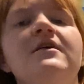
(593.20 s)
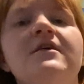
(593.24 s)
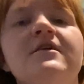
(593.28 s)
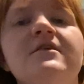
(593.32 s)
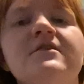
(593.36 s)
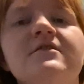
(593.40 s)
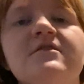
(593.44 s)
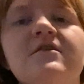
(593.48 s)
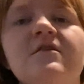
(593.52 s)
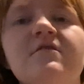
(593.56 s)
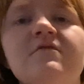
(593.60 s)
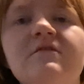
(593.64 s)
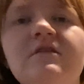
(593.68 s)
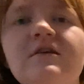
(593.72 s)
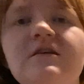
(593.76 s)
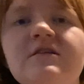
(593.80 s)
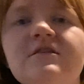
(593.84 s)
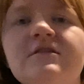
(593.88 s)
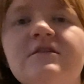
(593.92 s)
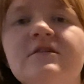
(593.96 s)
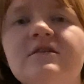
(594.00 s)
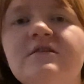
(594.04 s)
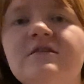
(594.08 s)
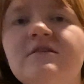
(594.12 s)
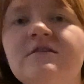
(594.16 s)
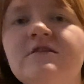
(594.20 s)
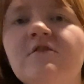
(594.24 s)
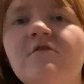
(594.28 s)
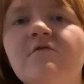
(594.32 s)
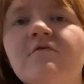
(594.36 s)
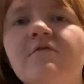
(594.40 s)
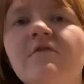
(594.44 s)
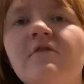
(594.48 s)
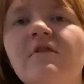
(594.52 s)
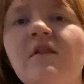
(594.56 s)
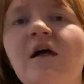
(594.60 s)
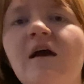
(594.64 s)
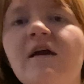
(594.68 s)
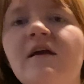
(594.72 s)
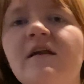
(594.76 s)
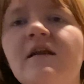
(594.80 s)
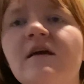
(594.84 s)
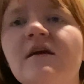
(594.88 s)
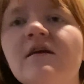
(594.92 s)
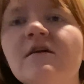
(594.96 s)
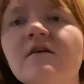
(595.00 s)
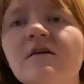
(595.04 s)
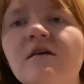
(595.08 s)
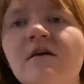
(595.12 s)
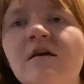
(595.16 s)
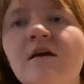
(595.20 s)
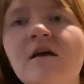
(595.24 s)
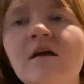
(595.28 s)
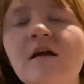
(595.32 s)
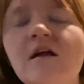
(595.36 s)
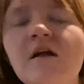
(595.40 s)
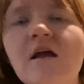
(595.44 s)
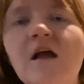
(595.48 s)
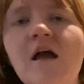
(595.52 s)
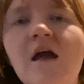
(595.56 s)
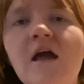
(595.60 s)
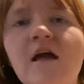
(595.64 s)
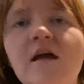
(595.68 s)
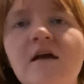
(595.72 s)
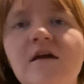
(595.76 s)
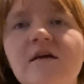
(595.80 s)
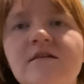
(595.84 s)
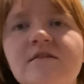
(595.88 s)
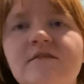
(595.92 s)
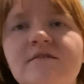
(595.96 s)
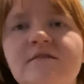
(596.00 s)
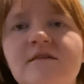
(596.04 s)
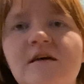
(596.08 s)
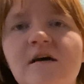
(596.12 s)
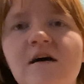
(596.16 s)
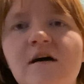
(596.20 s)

So this is Silver Lining, and